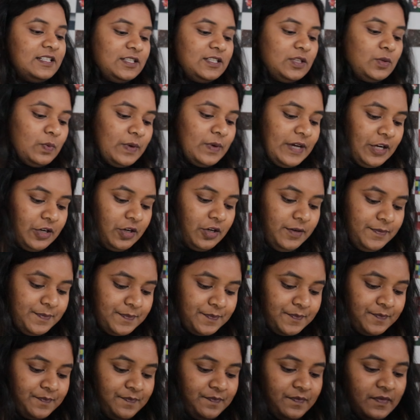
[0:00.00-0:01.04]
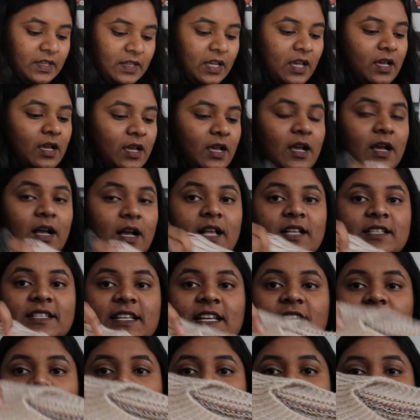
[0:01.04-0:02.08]
Sweater. I'll
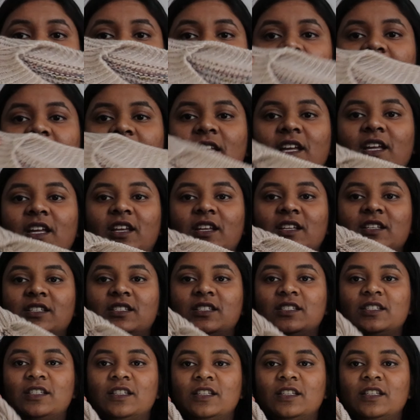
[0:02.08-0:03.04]
tell you why it is